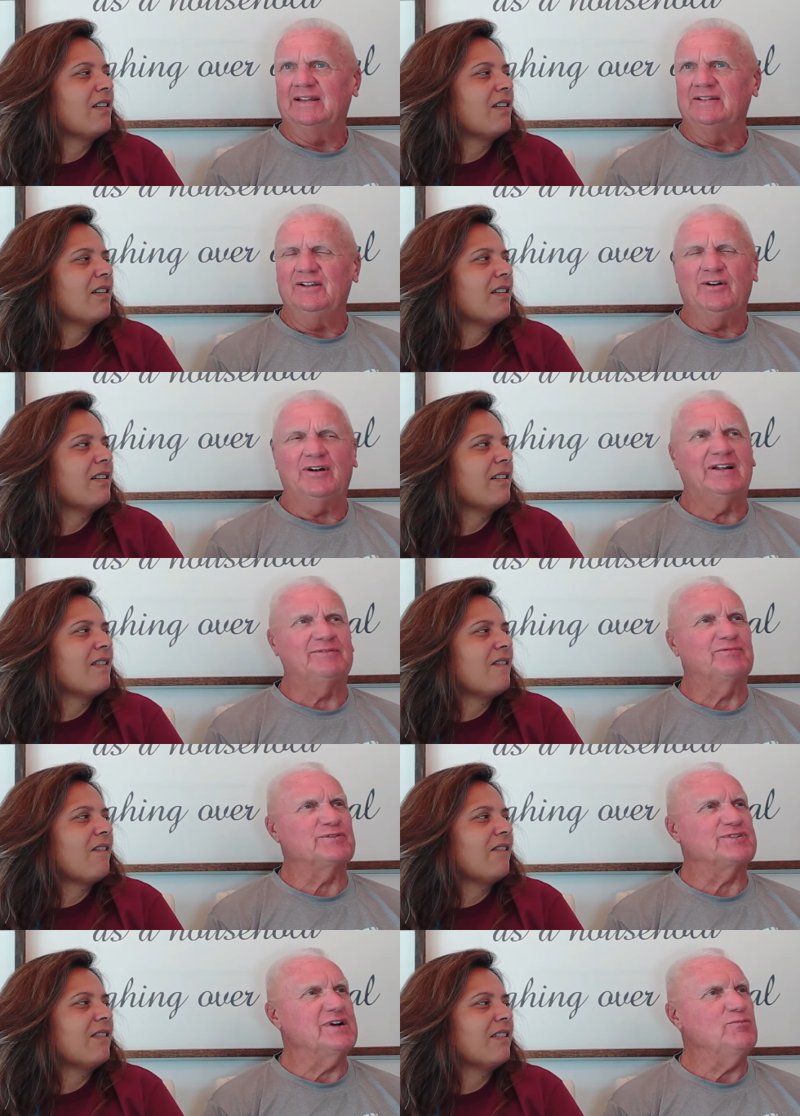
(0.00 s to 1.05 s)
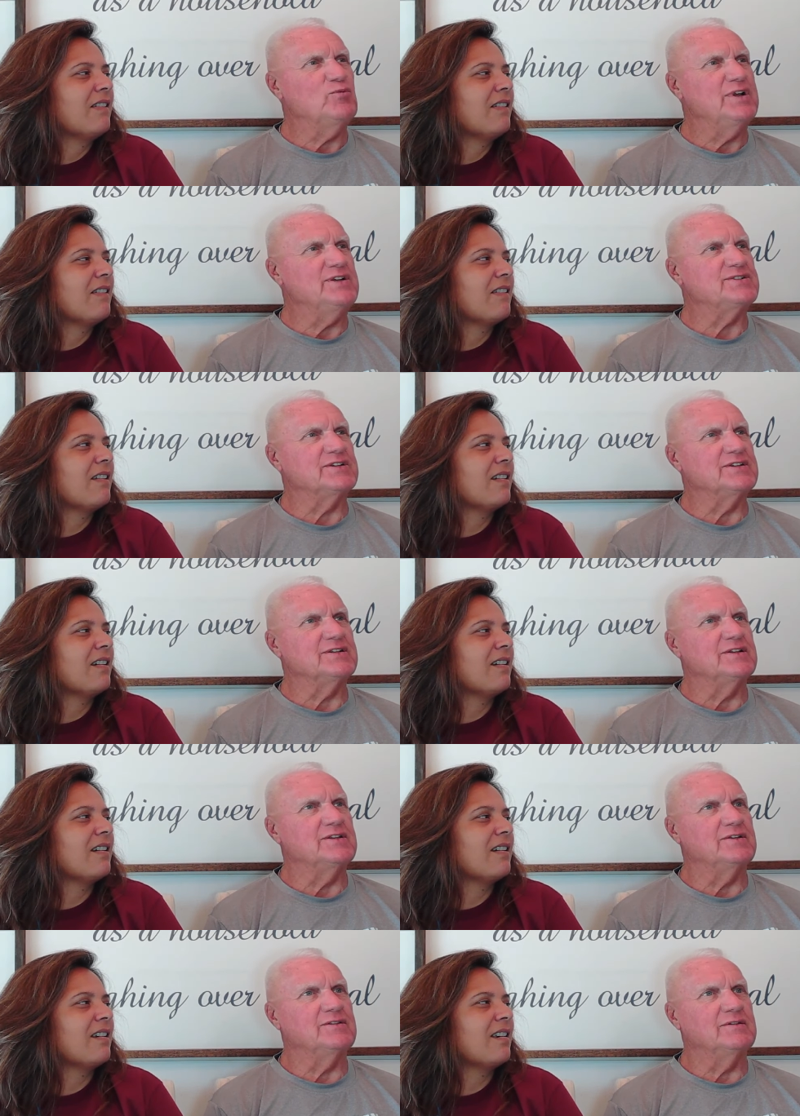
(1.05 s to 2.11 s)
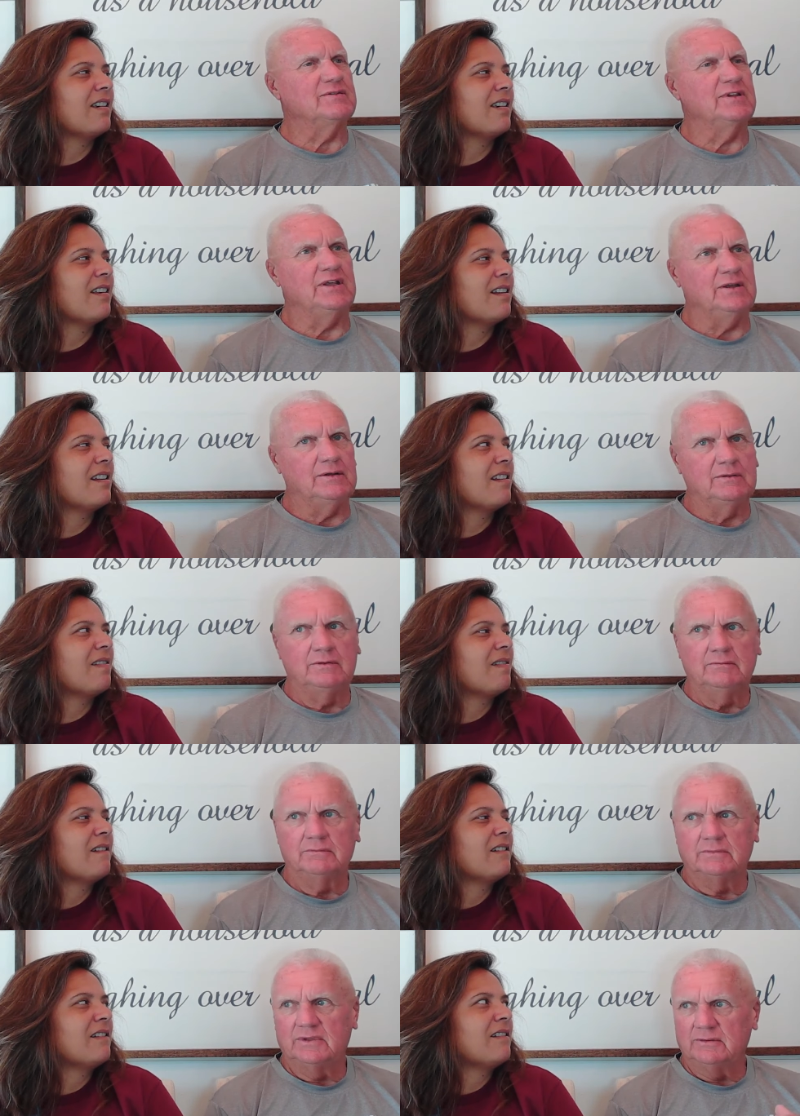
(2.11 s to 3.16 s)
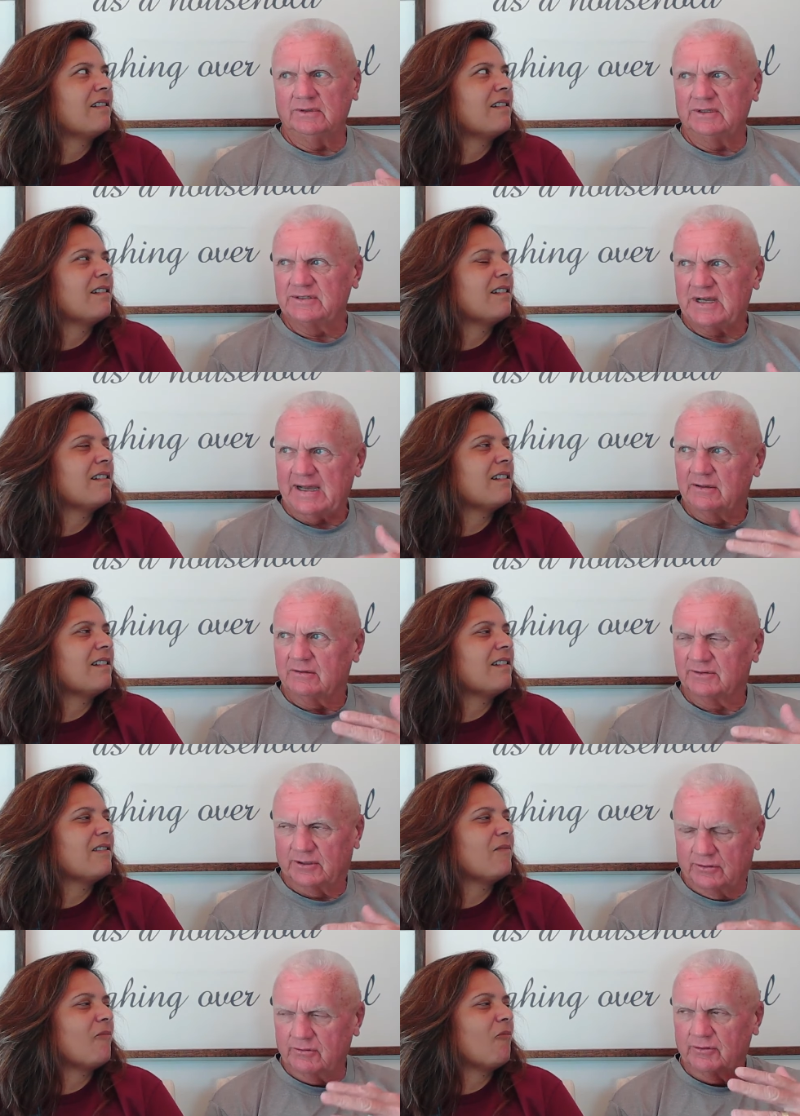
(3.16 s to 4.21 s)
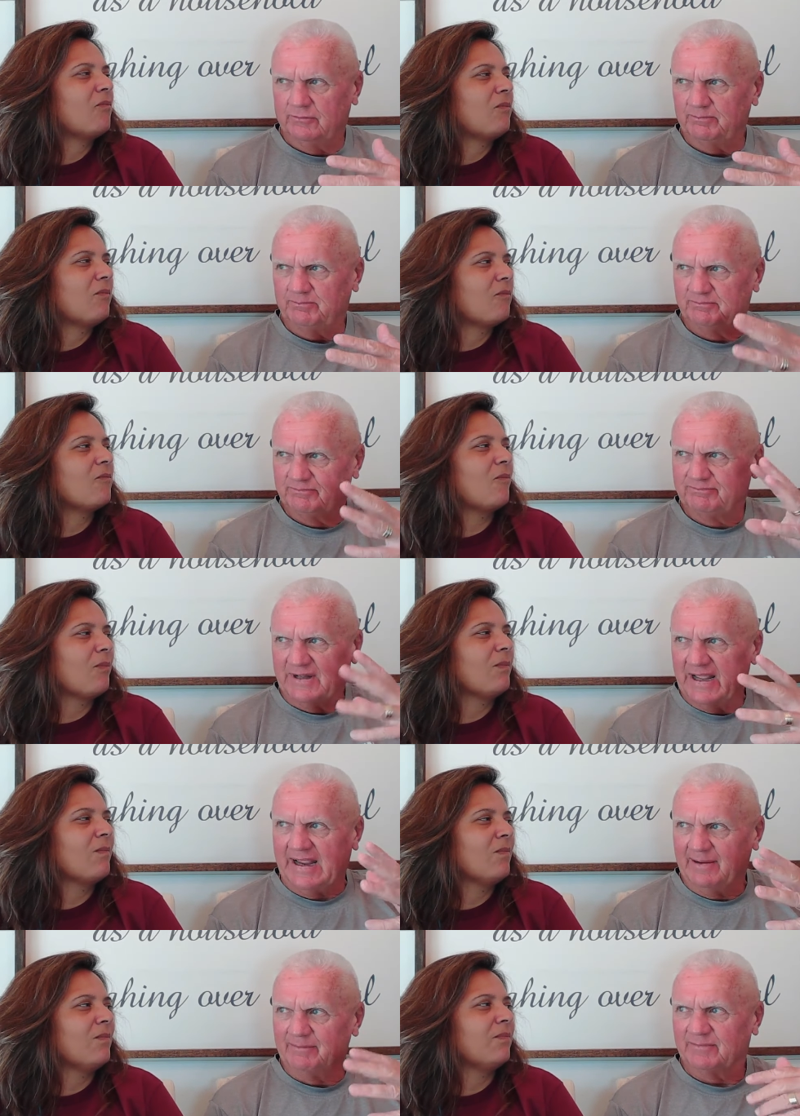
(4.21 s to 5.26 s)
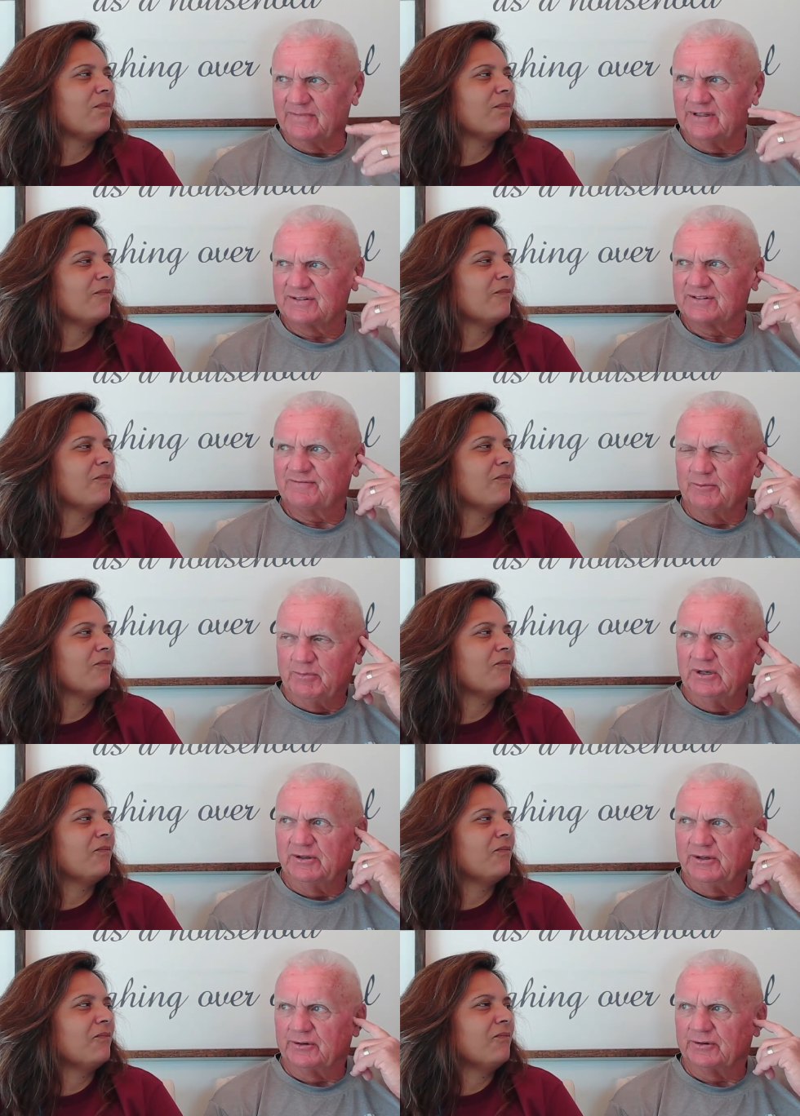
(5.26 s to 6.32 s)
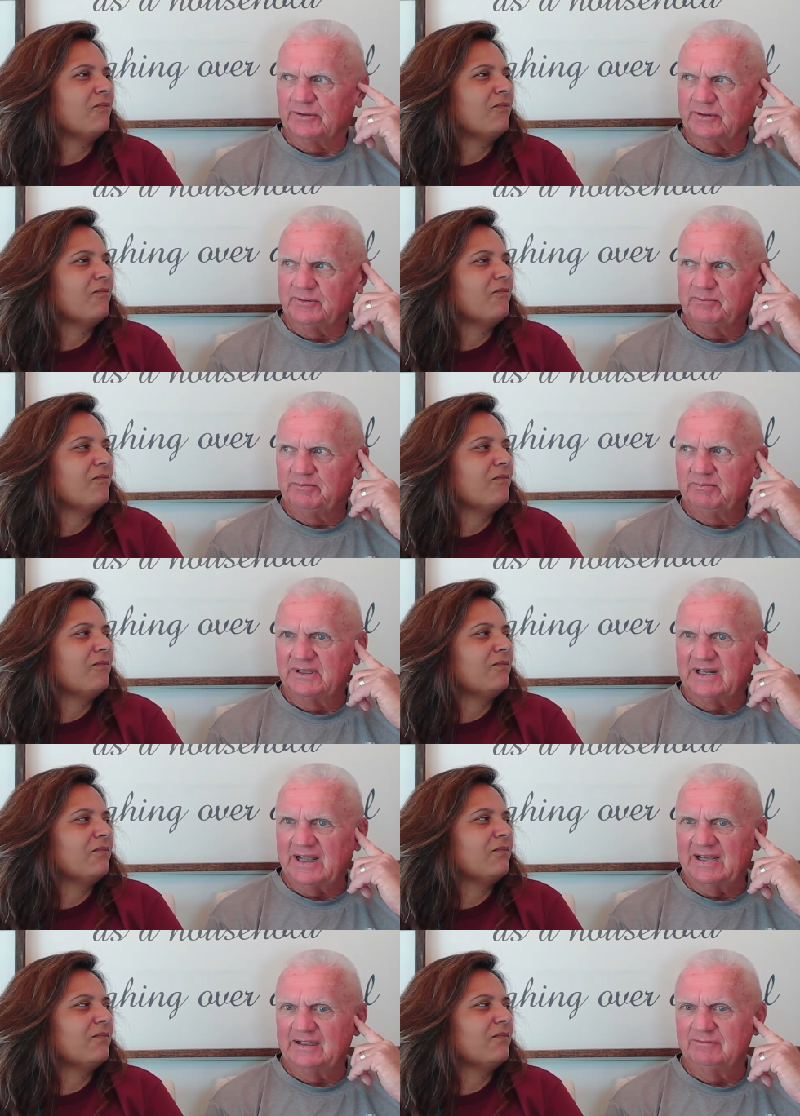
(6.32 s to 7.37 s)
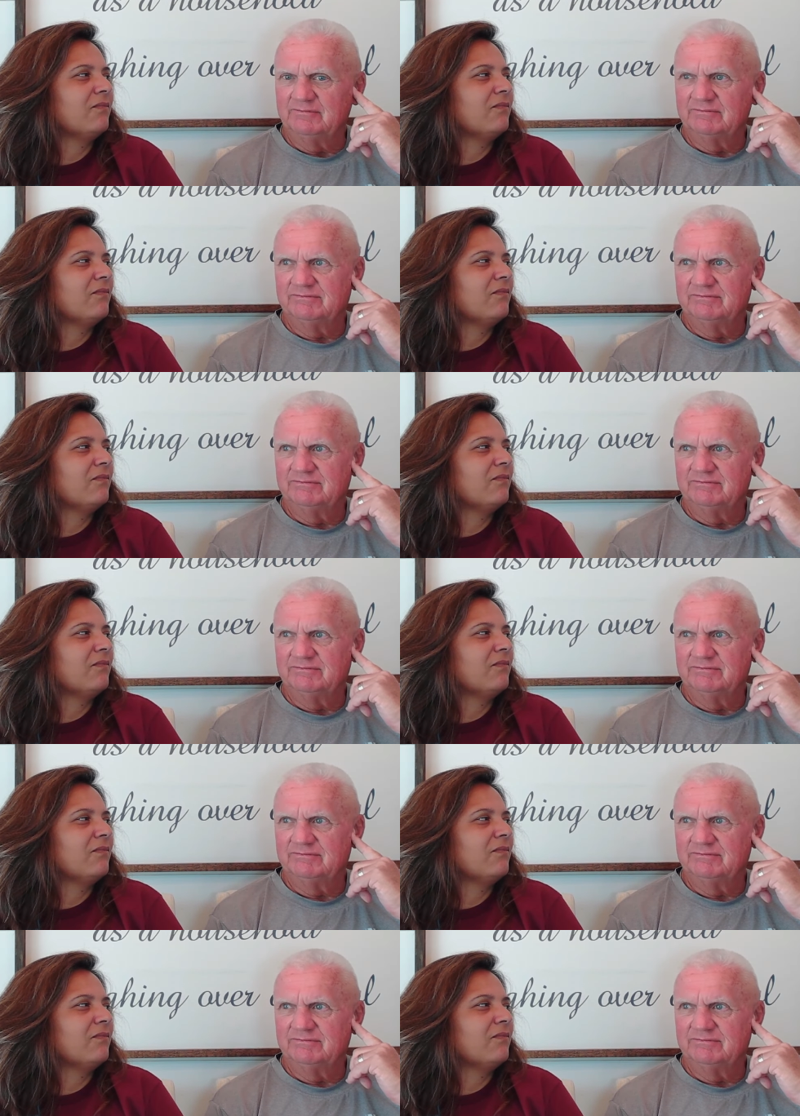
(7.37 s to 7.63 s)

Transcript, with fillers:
Speaker 1: you know, I, for some reason, the the title, the group mm-hmm. name is familiar, but I